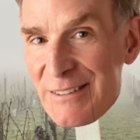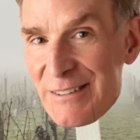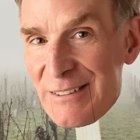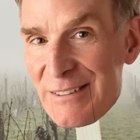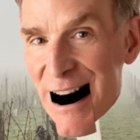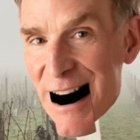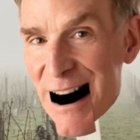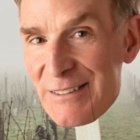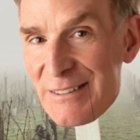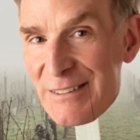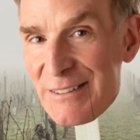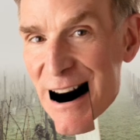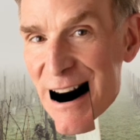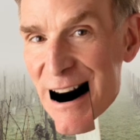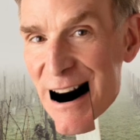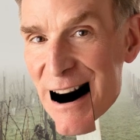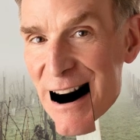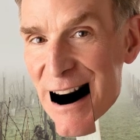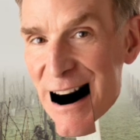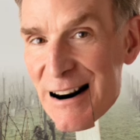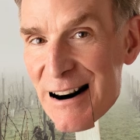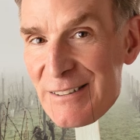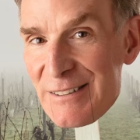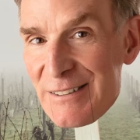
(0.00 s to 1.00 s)
And
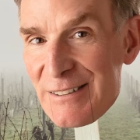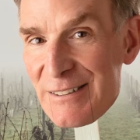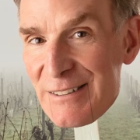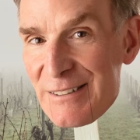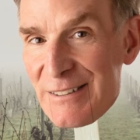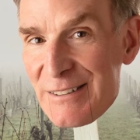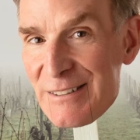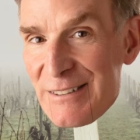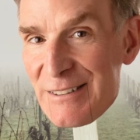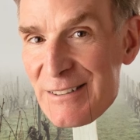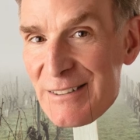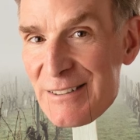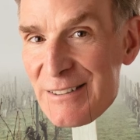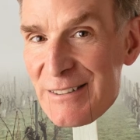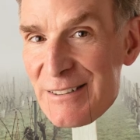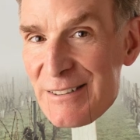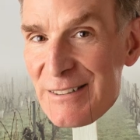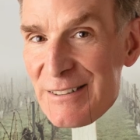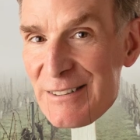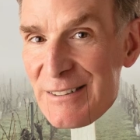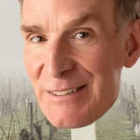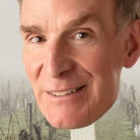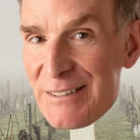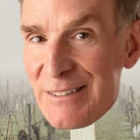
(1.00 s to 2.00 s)
uh, you,
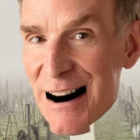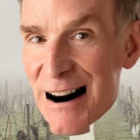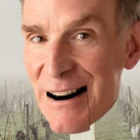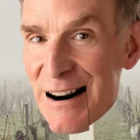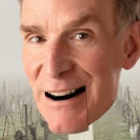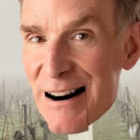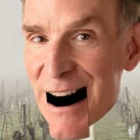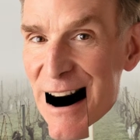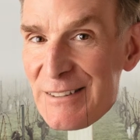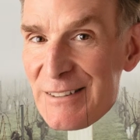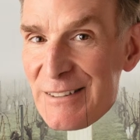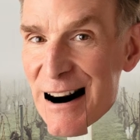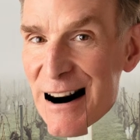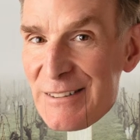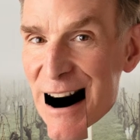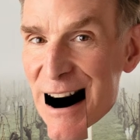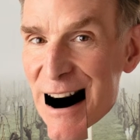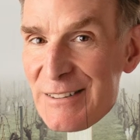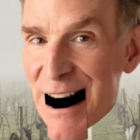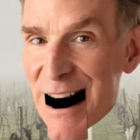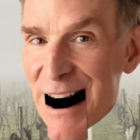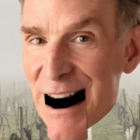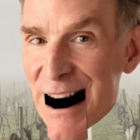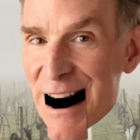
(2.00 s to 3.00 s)

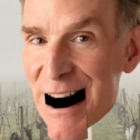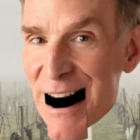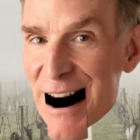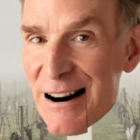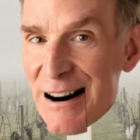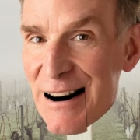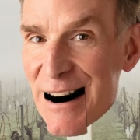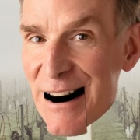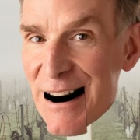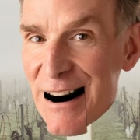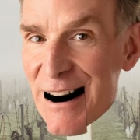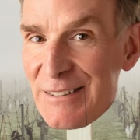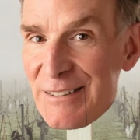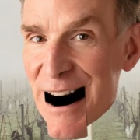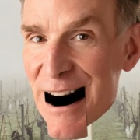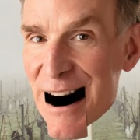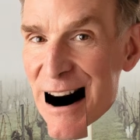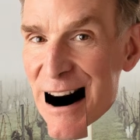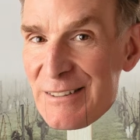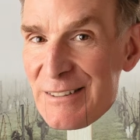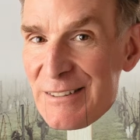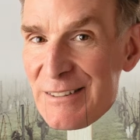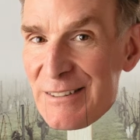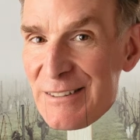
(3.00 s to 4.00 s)
you, literally
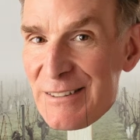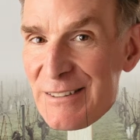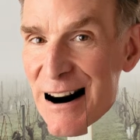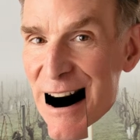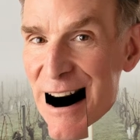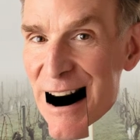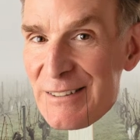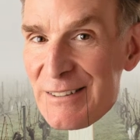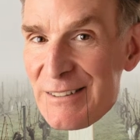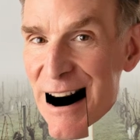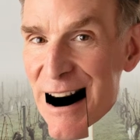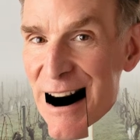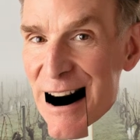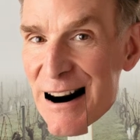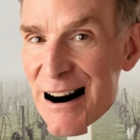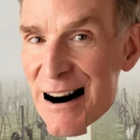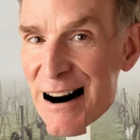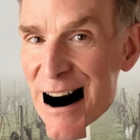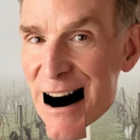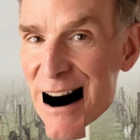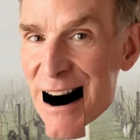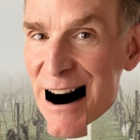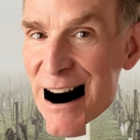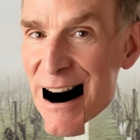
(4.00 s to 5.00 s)
or you
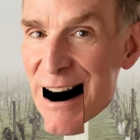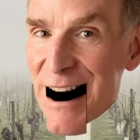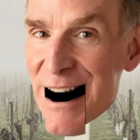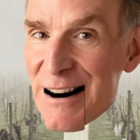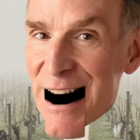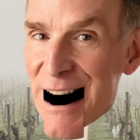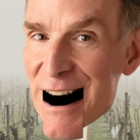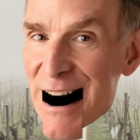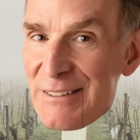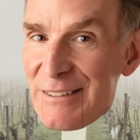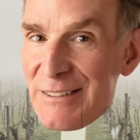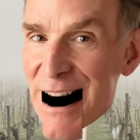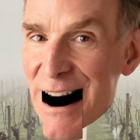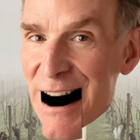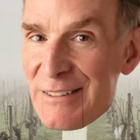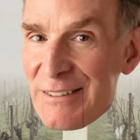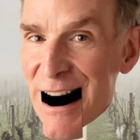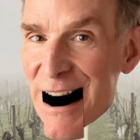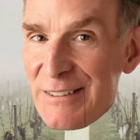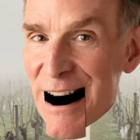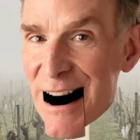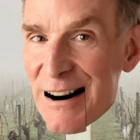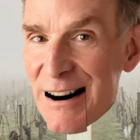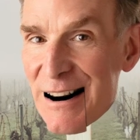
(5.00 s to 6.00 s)
apparently literally don't
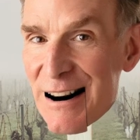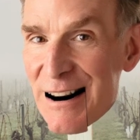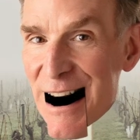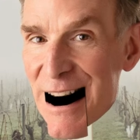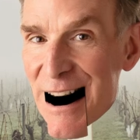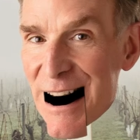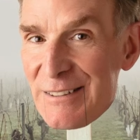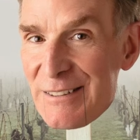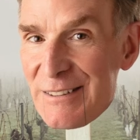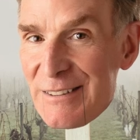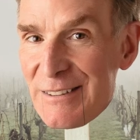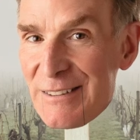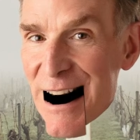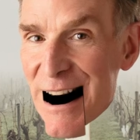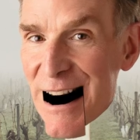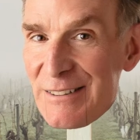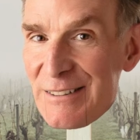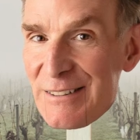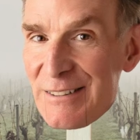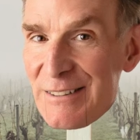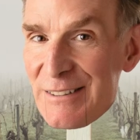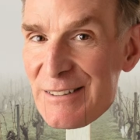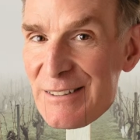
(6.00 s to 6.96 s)
know what you're talking about.